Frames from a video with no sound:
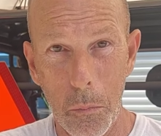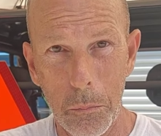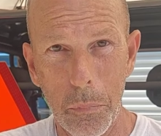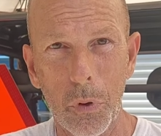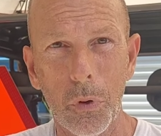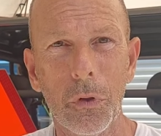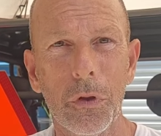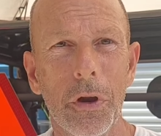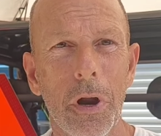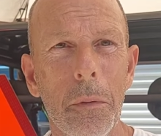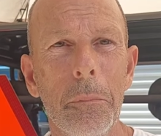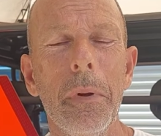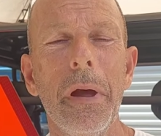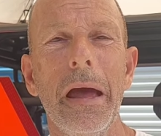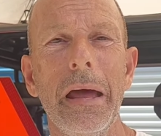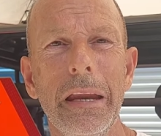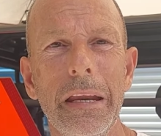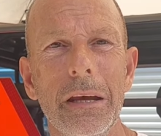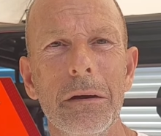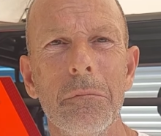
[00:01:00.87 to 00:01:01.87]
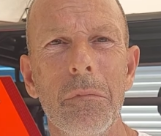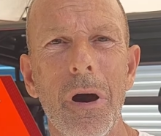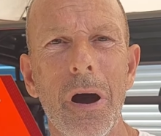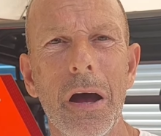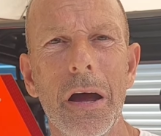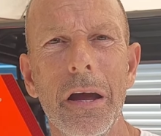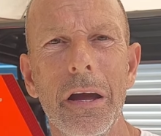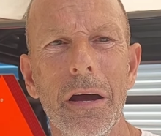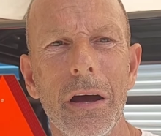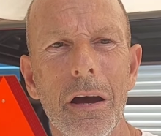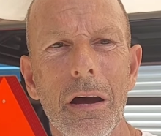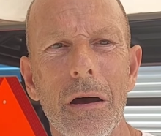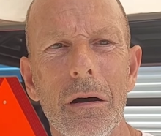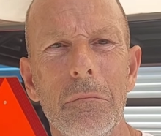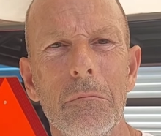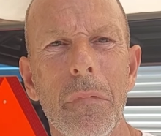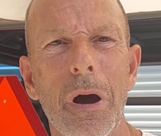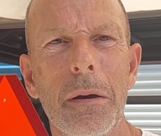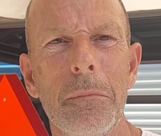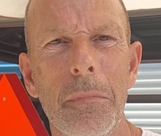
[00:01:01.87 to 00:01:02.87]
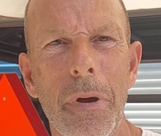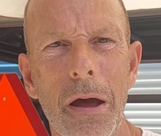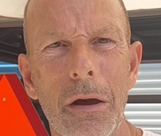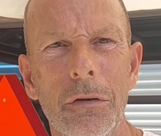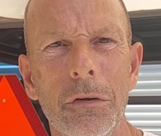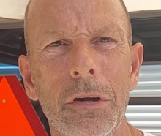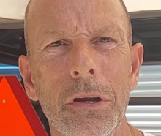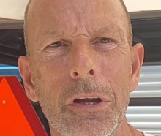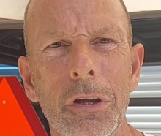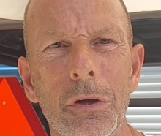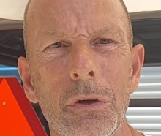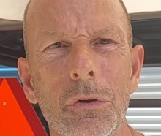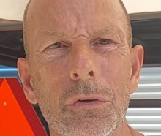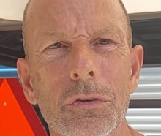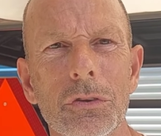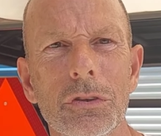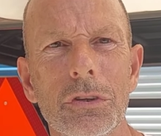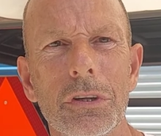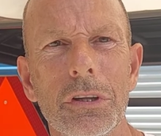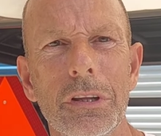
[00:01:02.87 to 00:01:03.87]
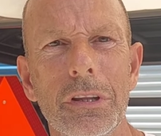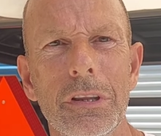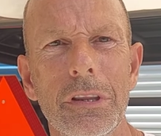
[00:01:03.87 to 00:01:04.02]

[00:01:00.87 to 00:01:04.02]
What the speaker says: pulling up any of my my mountain hills